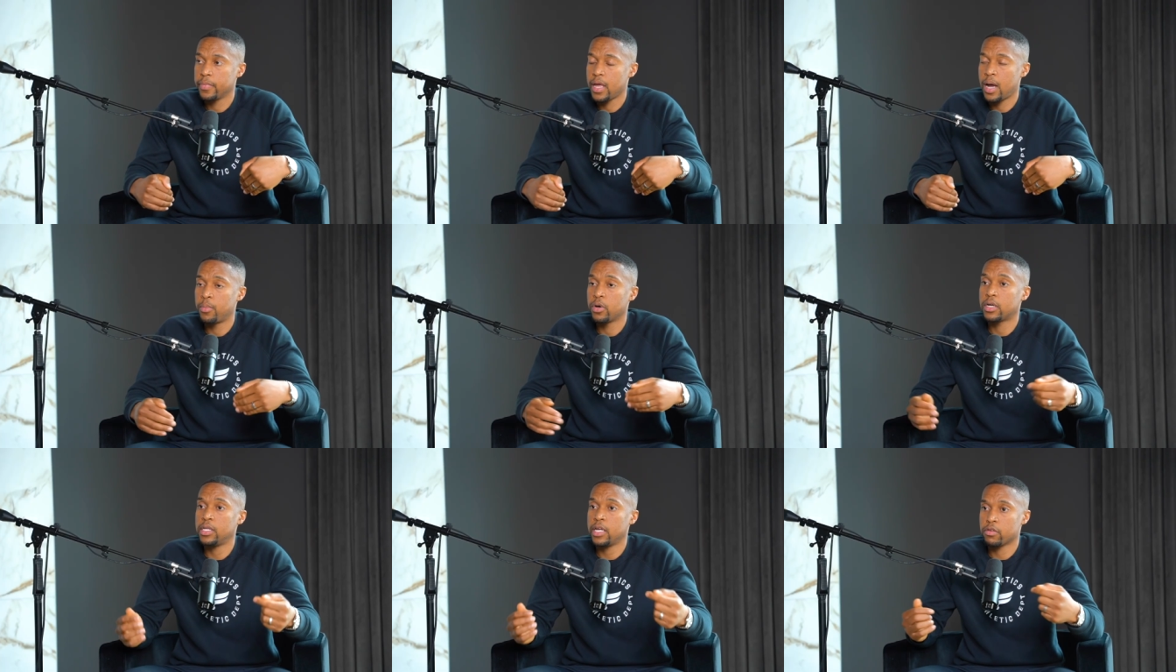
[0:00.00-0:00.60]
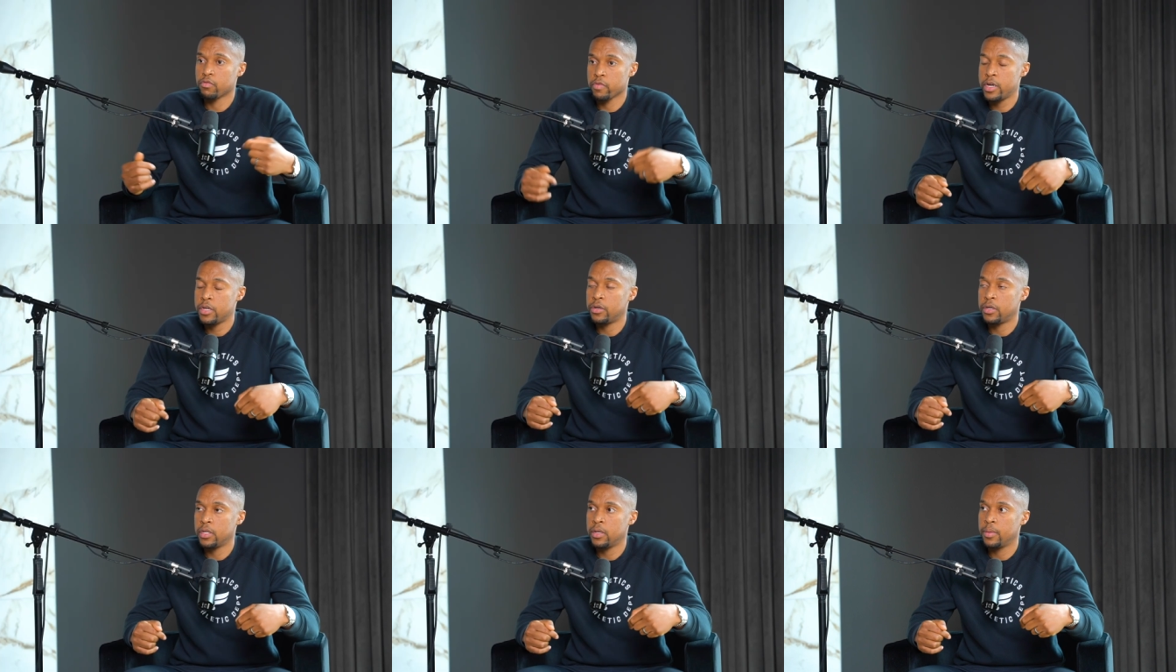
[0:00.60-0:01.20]
I'm gonna collect rent
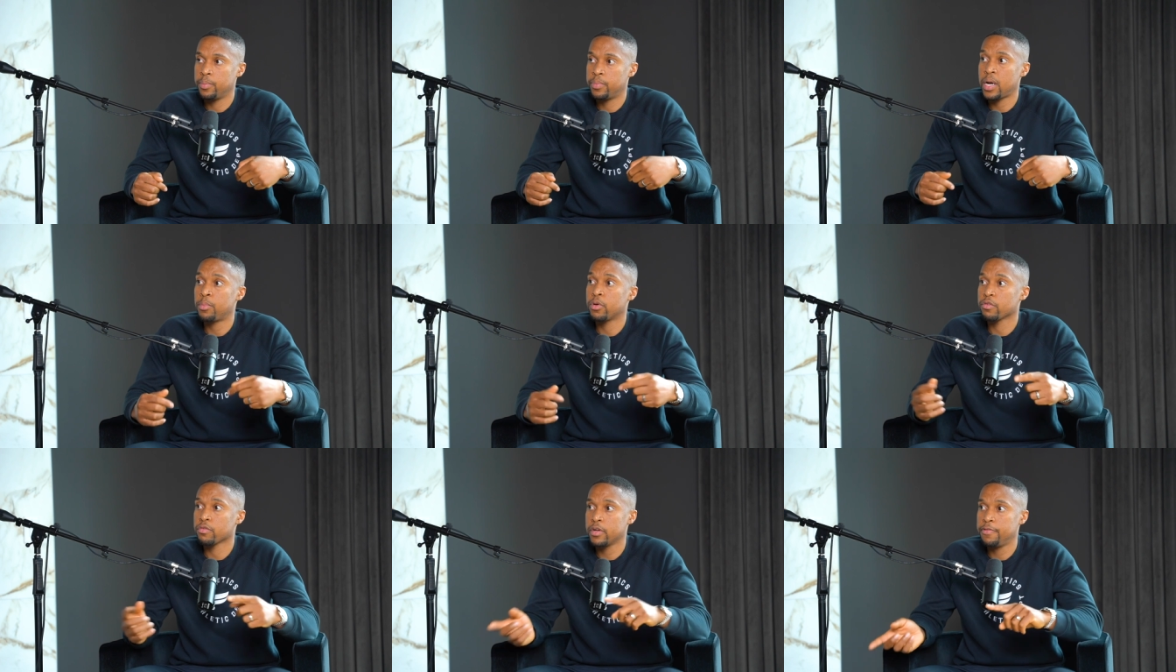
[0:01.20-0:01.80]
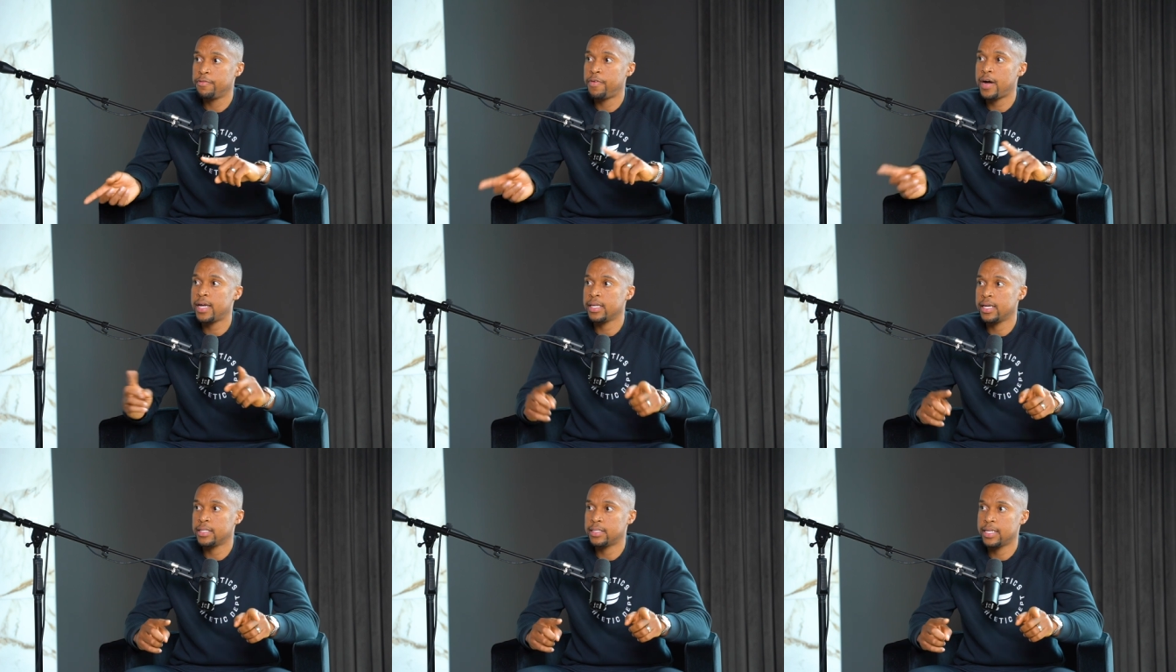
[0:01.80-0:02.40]
on it, but I'm gonna
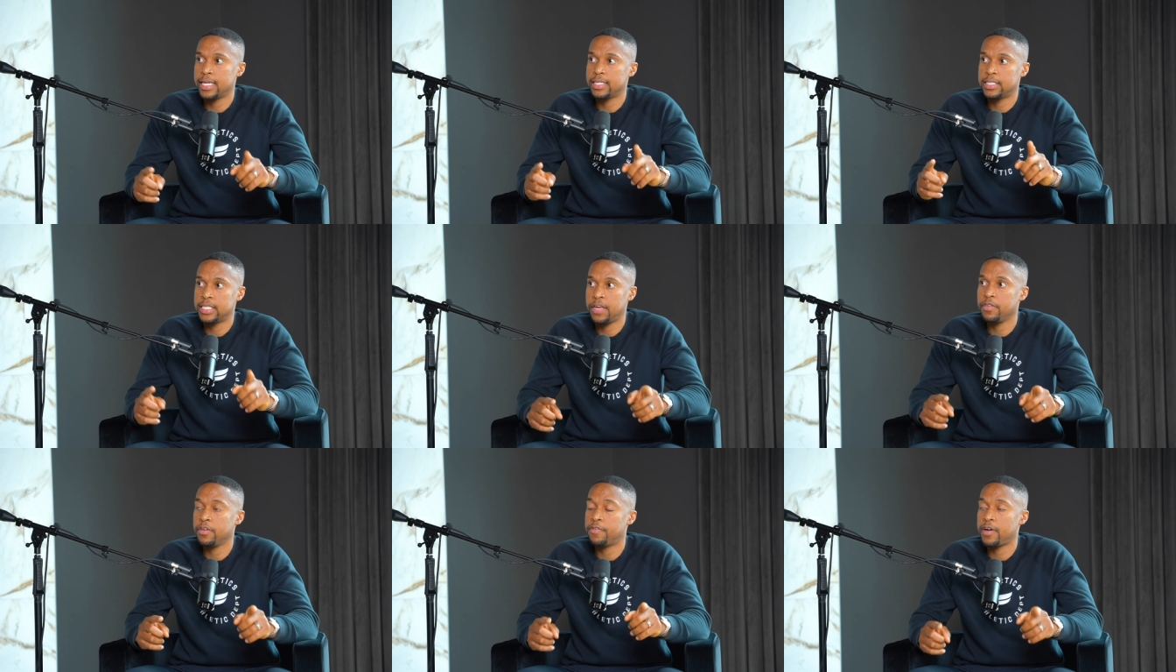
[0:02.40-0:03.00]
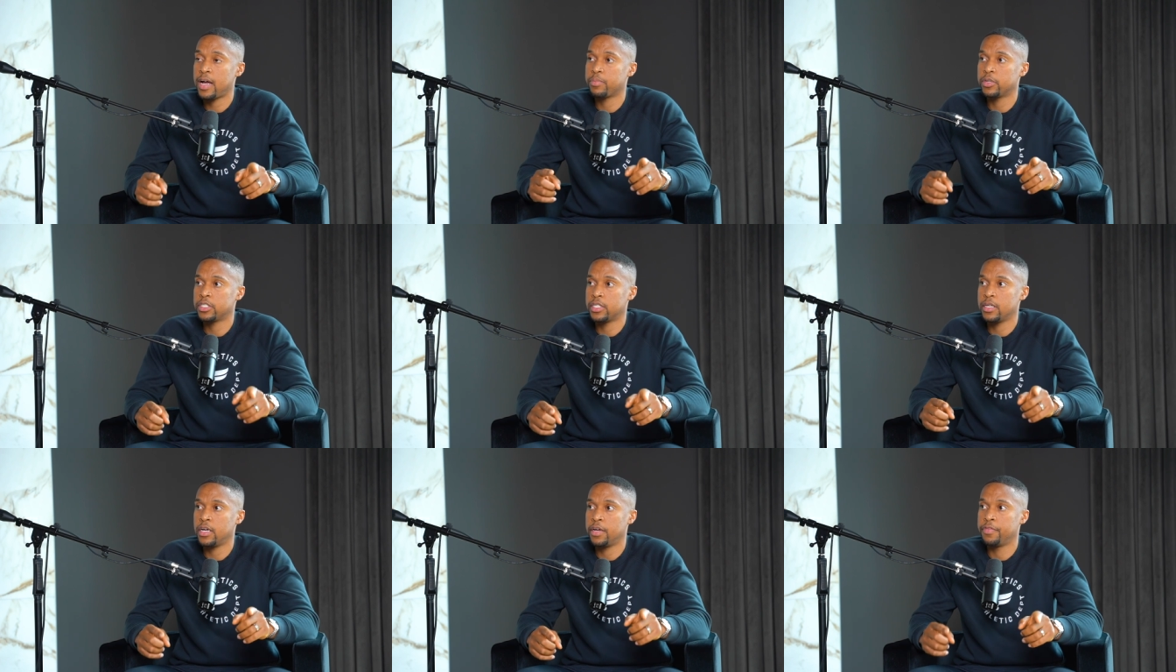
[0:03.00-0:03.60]
refinance it at
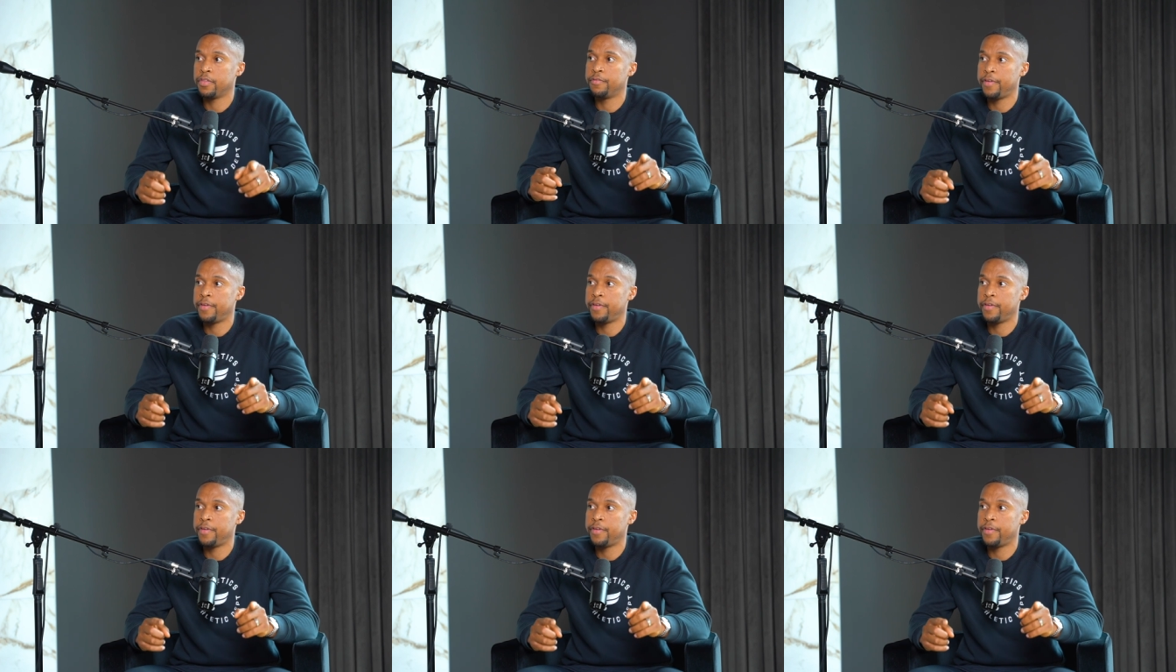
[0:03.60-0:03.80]
75% of the